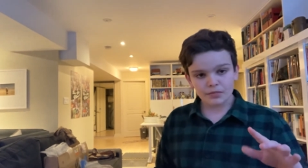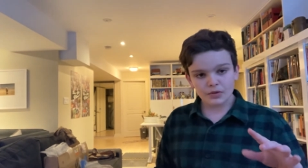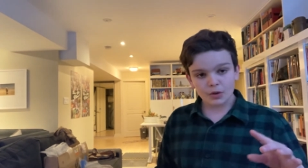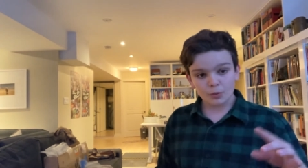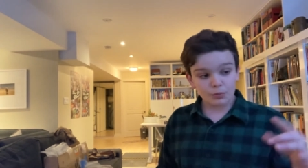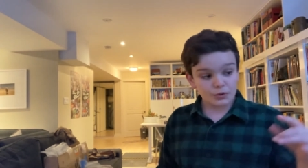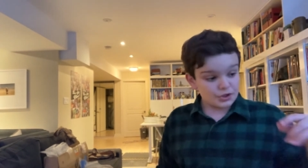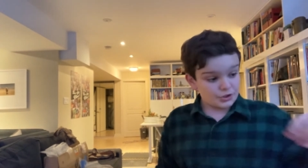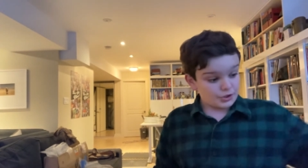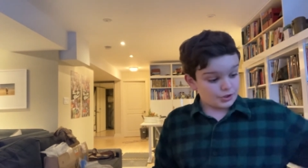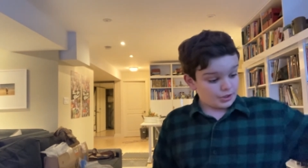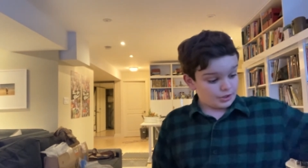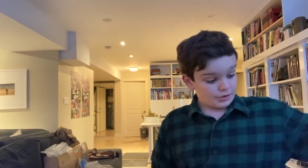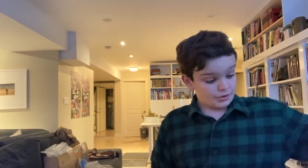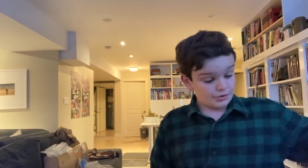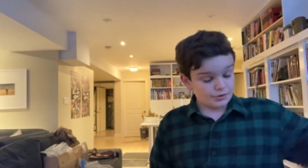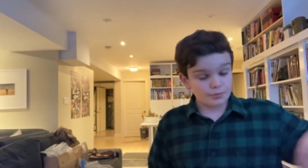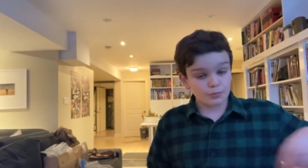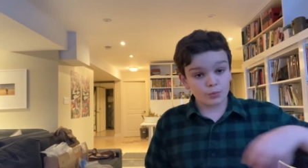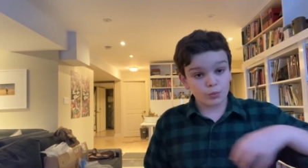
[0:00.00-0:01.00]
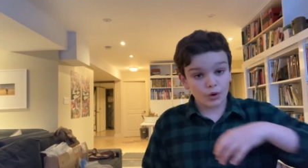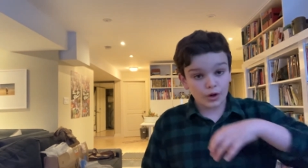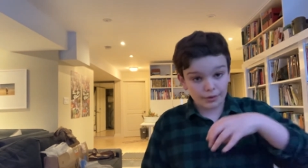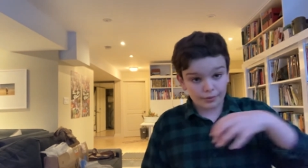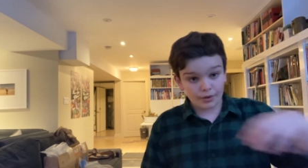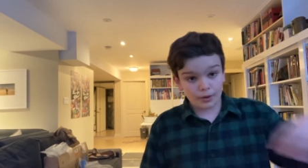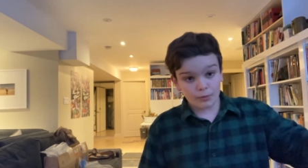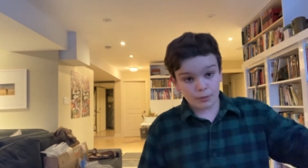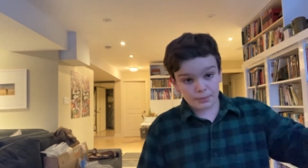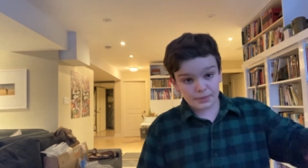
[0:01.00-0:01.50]
which is one
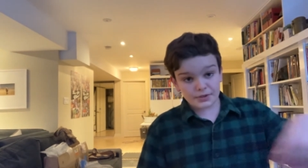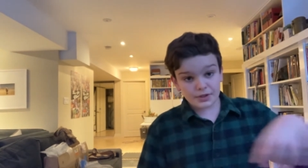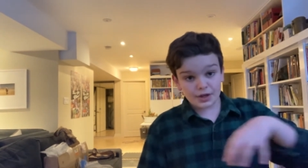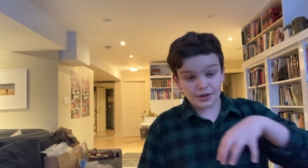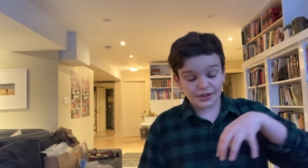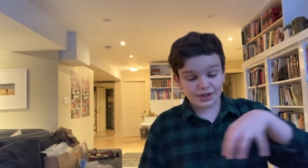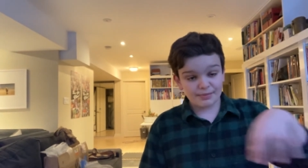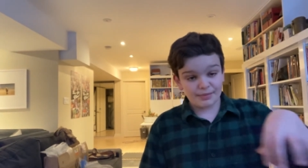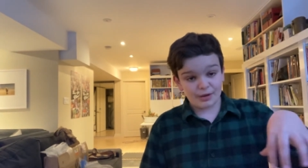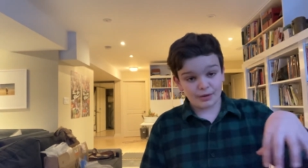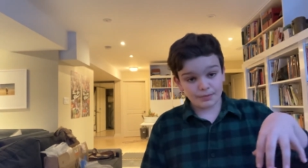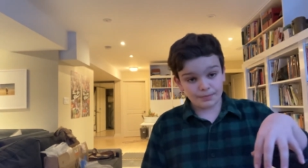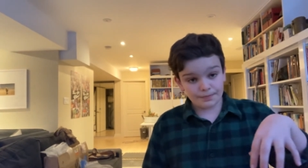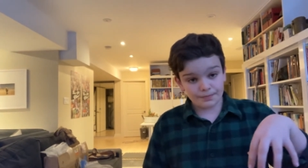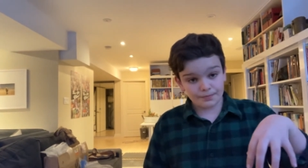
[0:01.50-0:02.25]
that we'll be talking about.